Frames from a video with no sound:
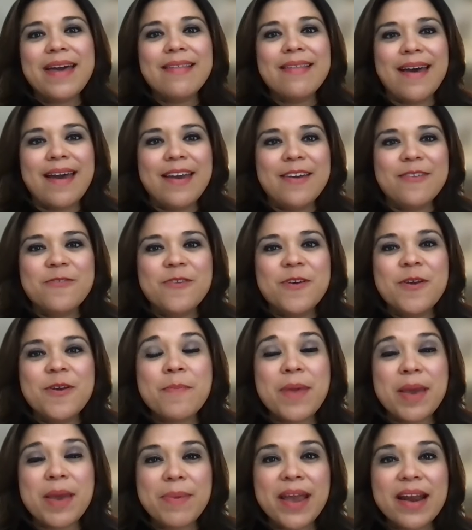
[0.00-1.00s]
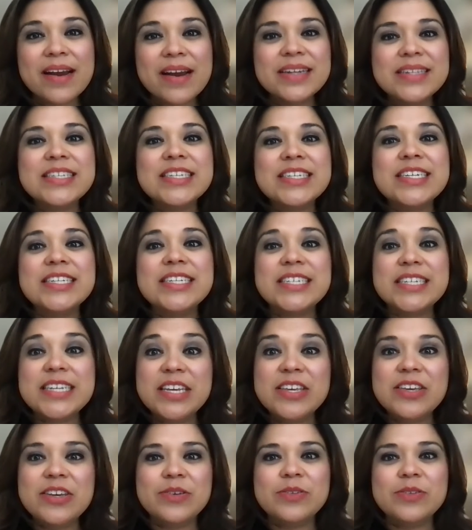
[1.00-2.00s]
life, my parents
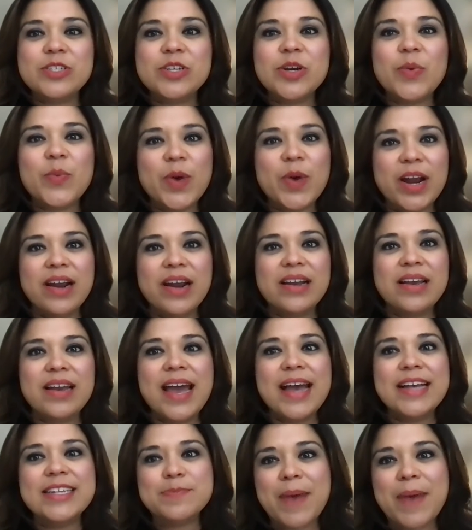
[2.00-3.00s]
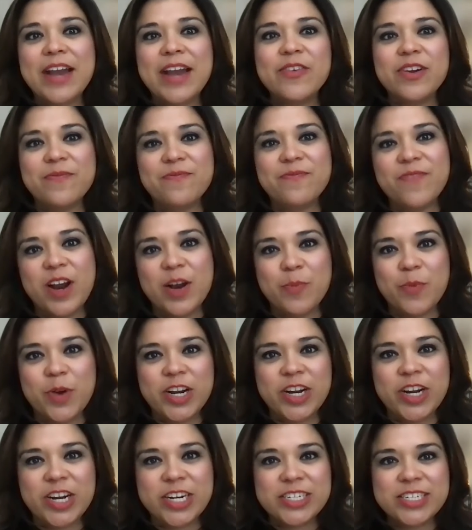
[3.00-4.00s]
continued to work as migrant farm
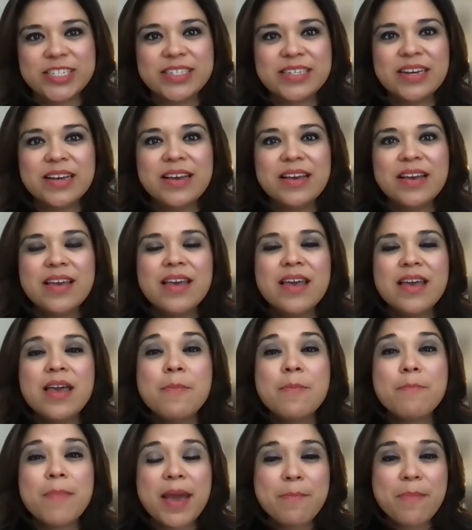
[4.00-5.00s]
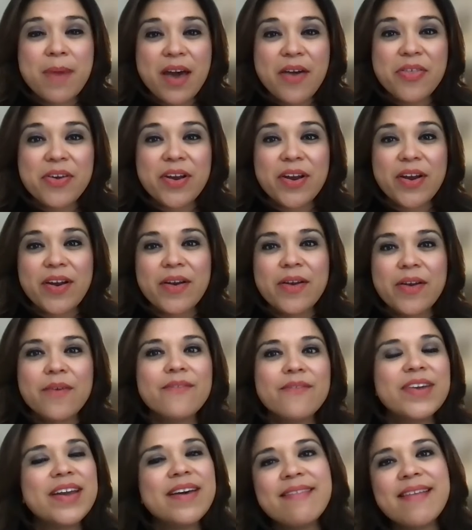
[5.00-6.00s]
workers. My mother,
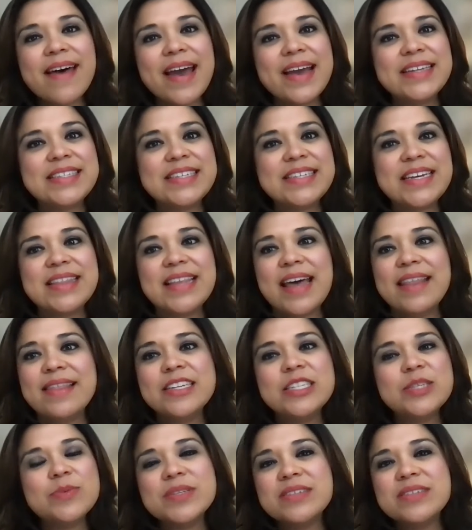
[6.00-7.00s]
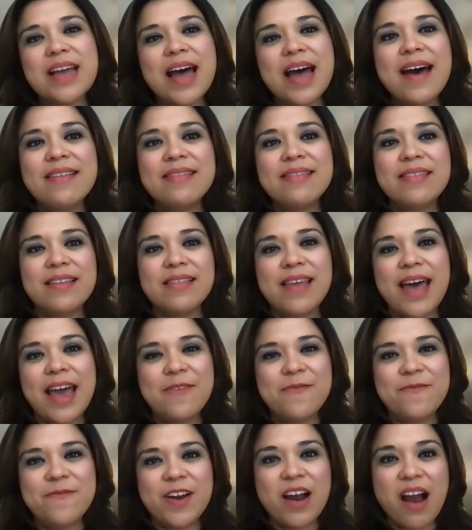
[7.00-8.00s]
realizing that this was not the
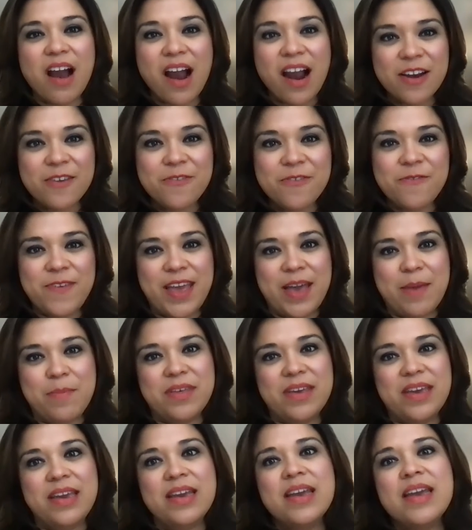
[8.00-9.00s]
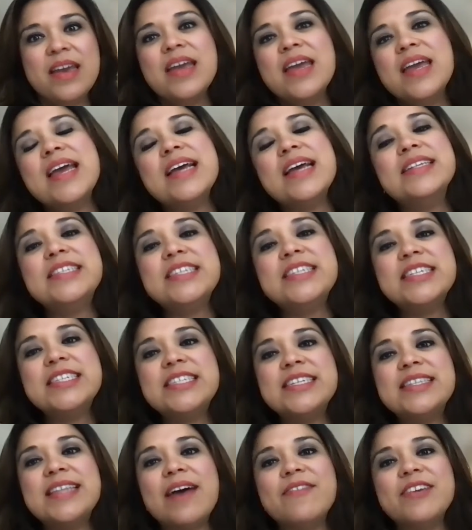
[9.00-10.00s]
life for our family,
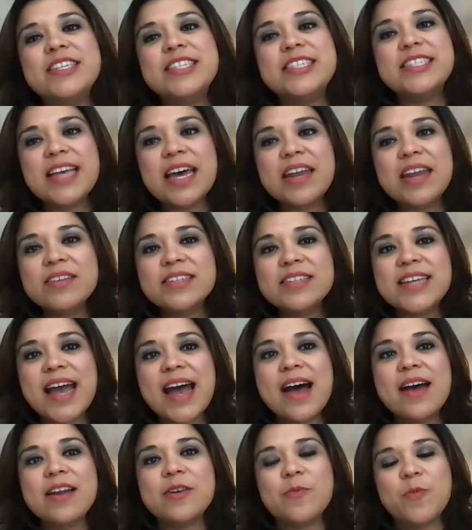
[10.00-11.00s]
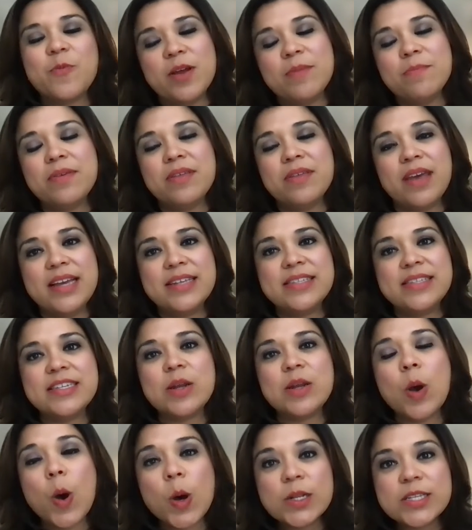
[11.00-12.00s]
insisted that we settle down in one place,
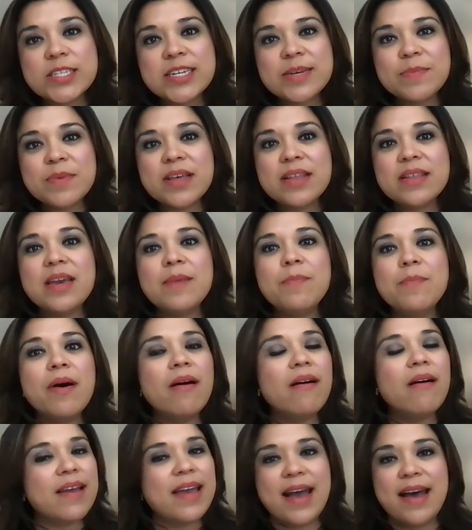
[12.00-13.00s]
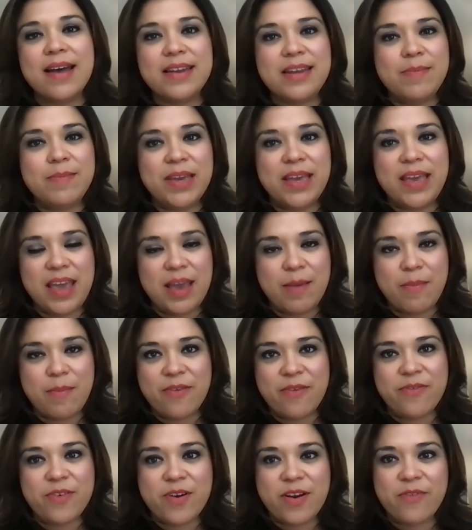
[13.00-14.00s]
and ultimately Polk County became our
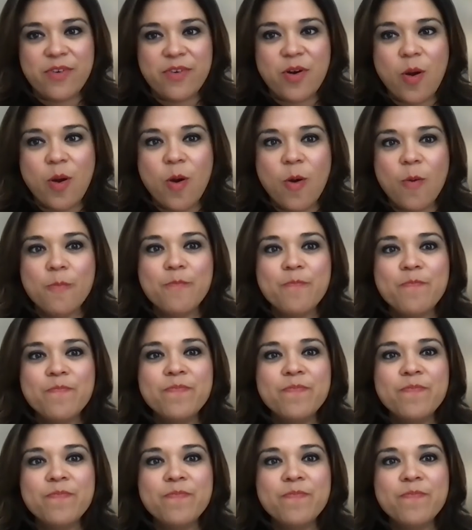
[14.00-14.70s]
forever home.